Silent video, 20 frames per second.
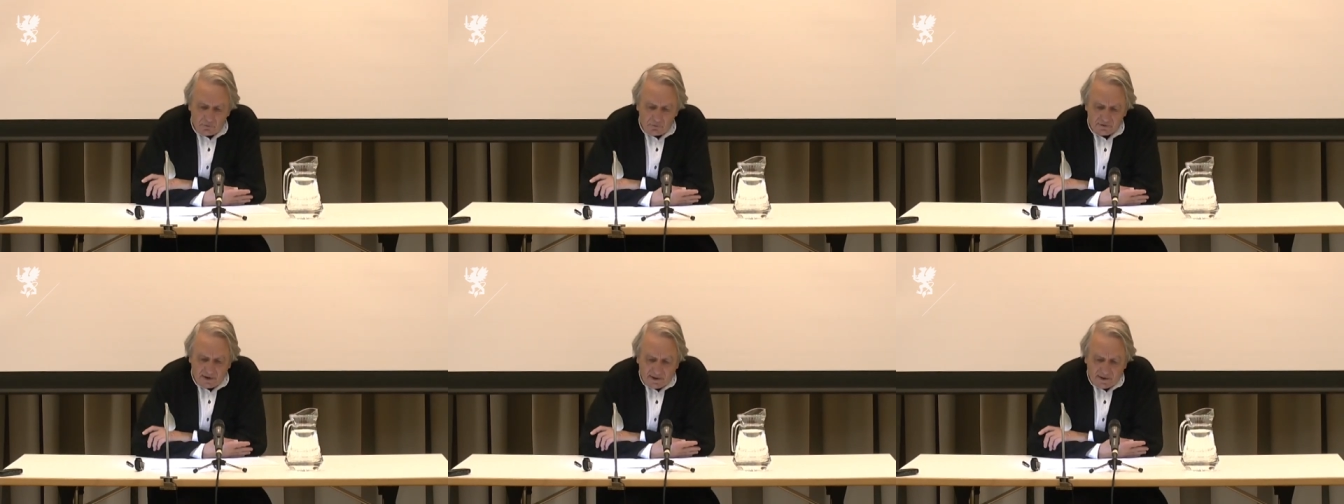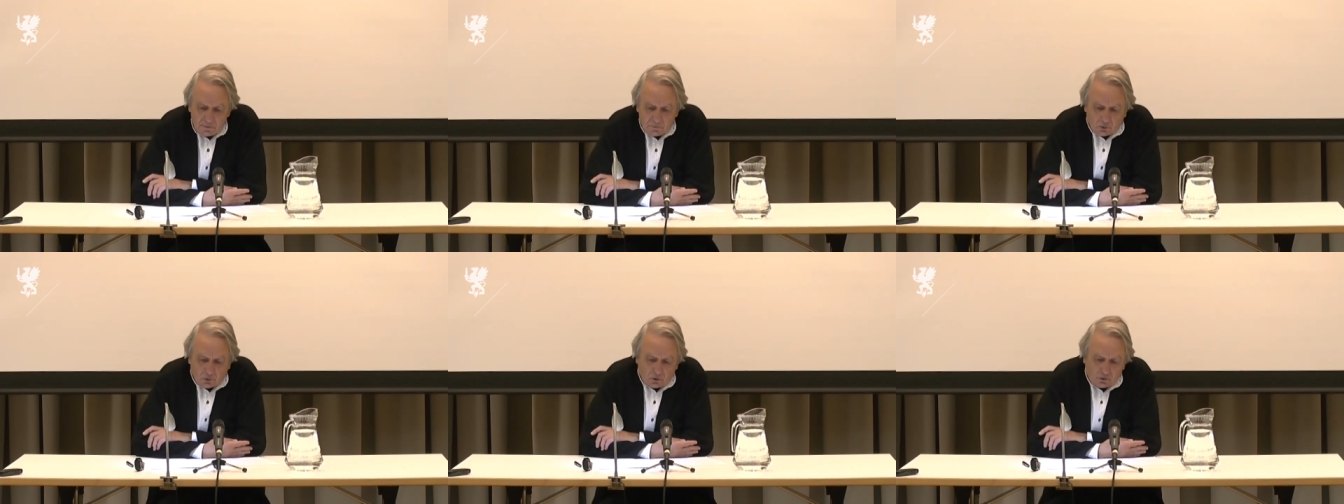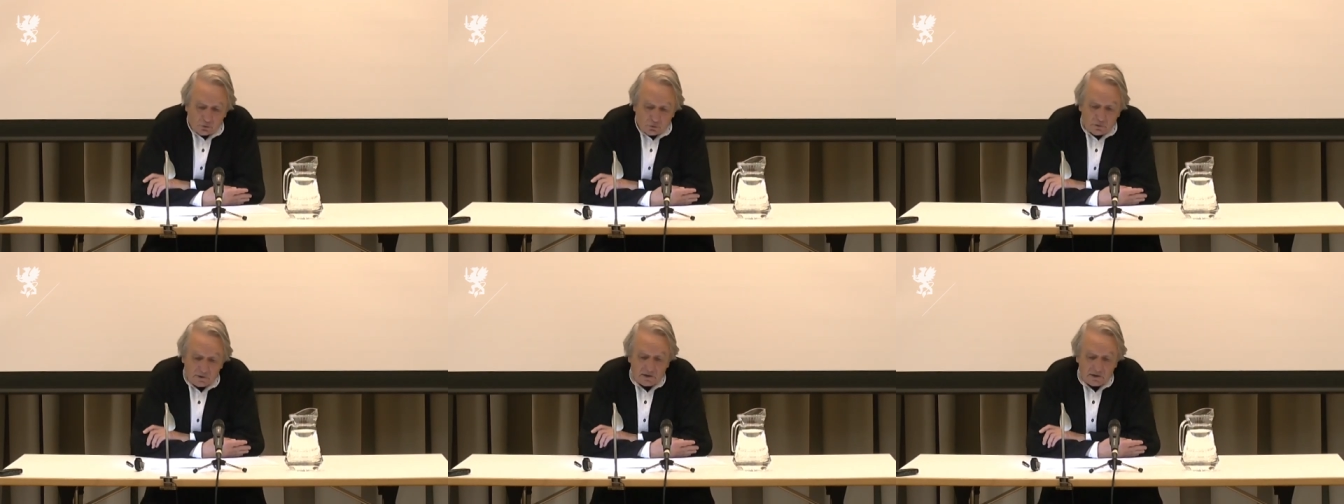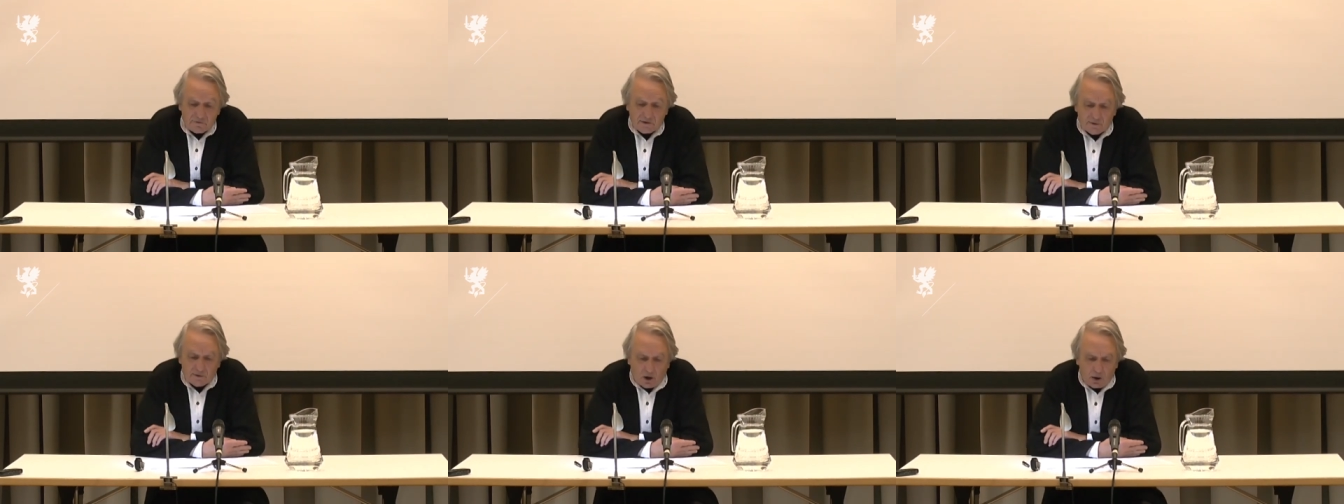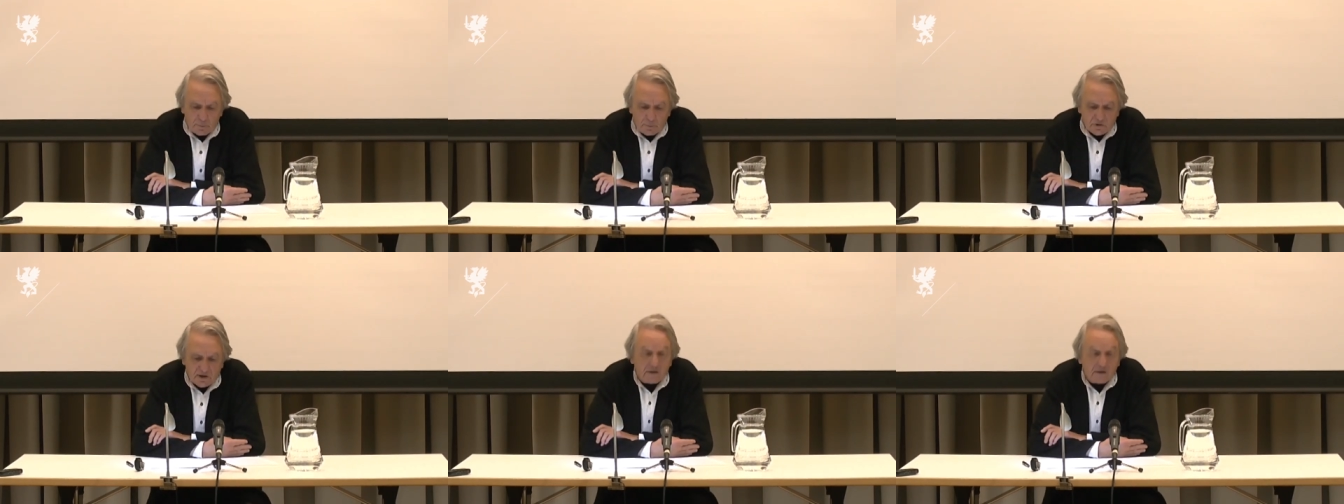unable to give an
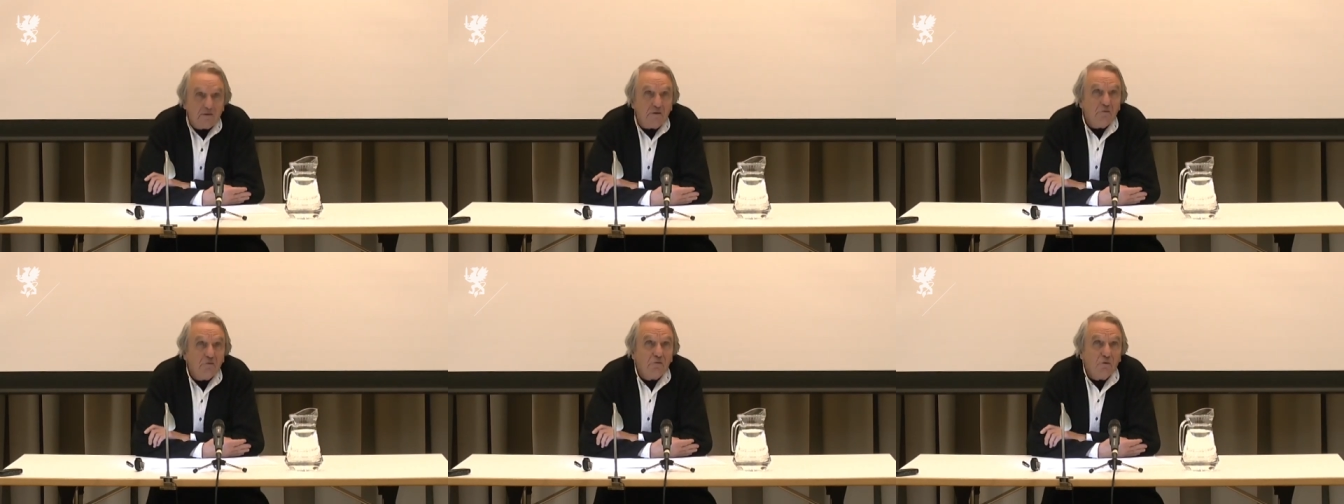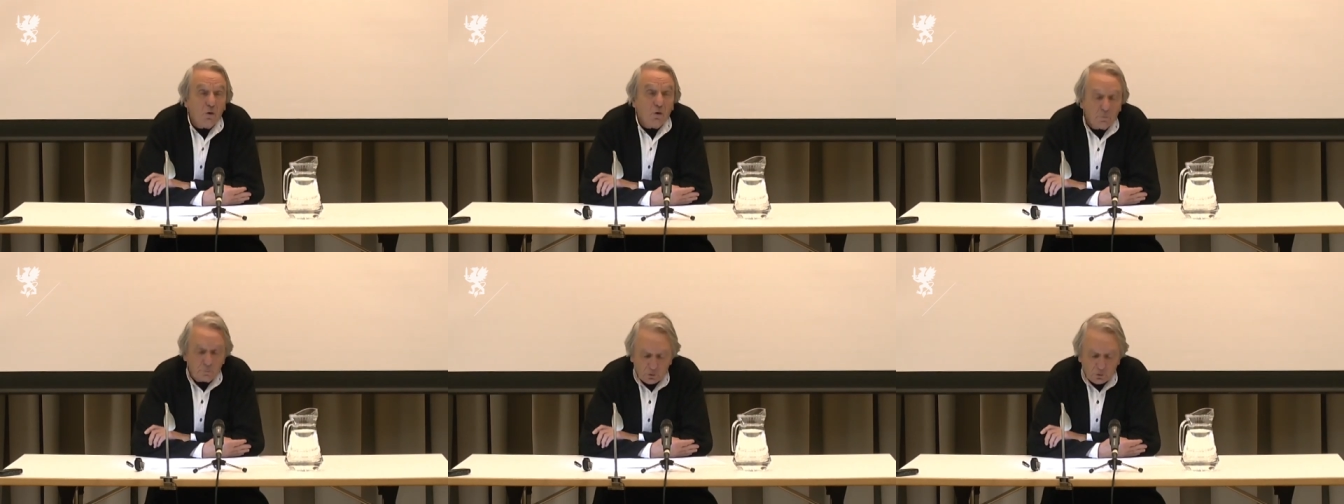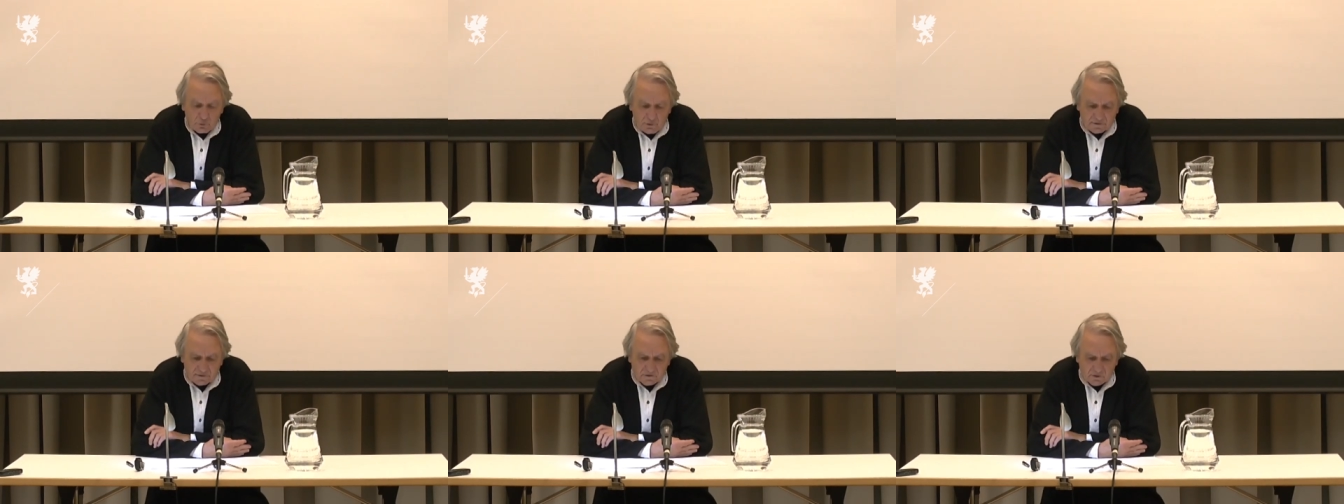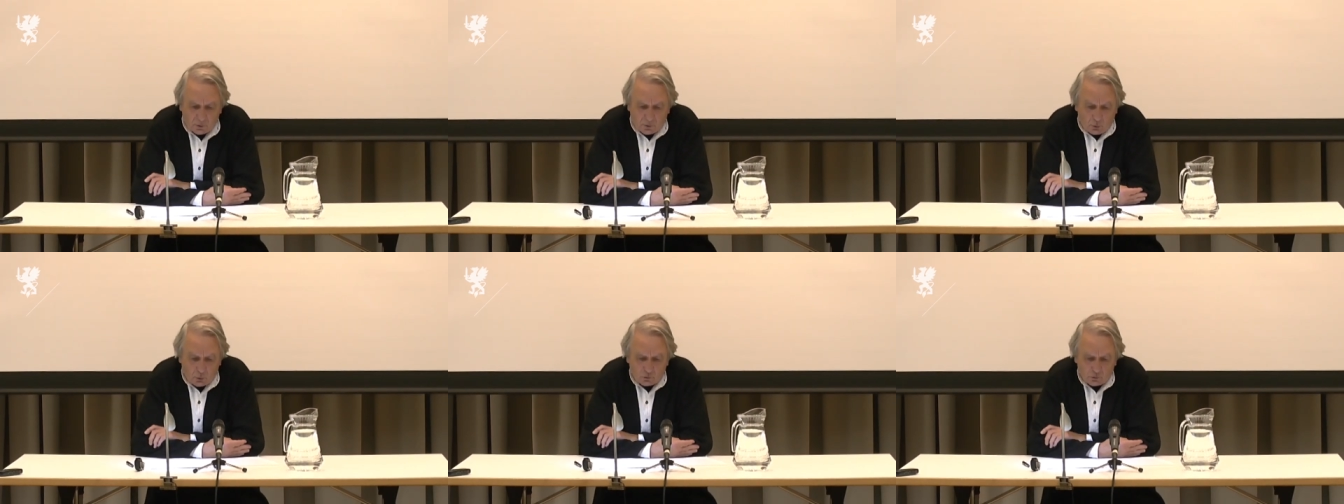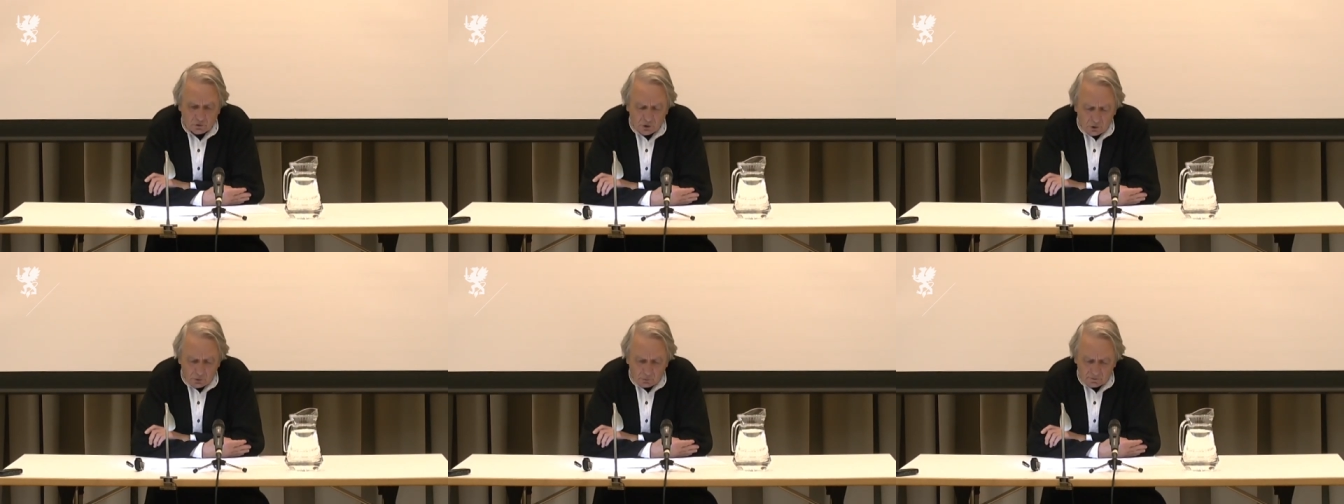objective form to its
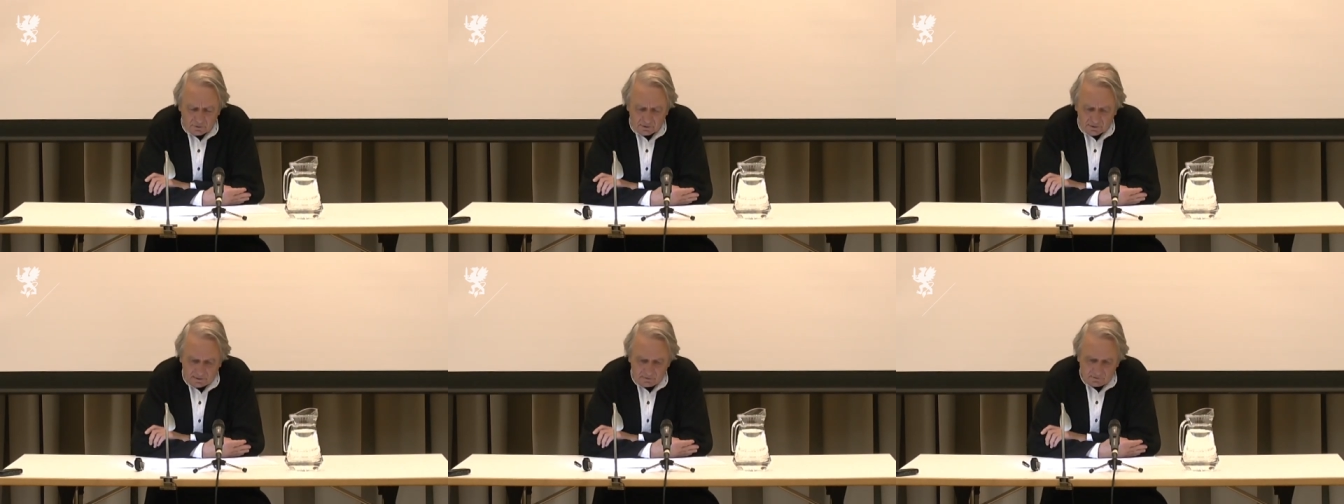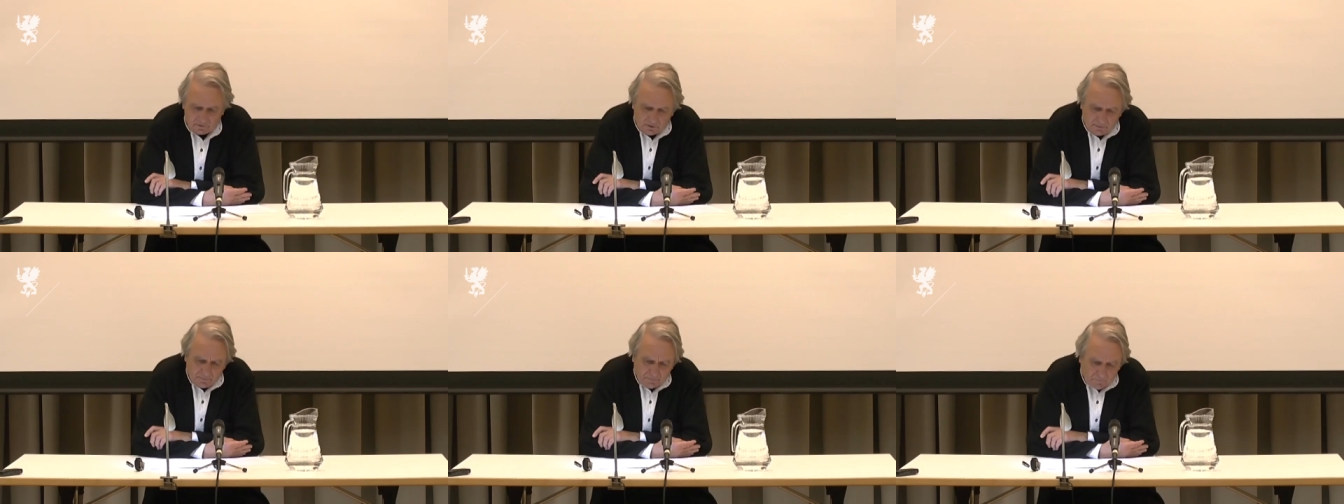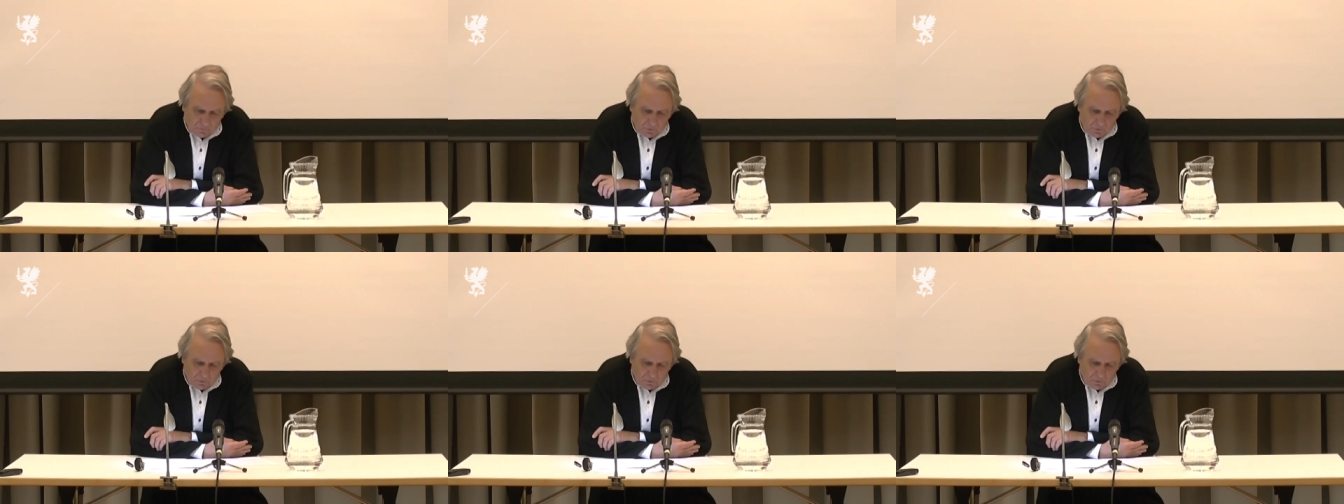own content.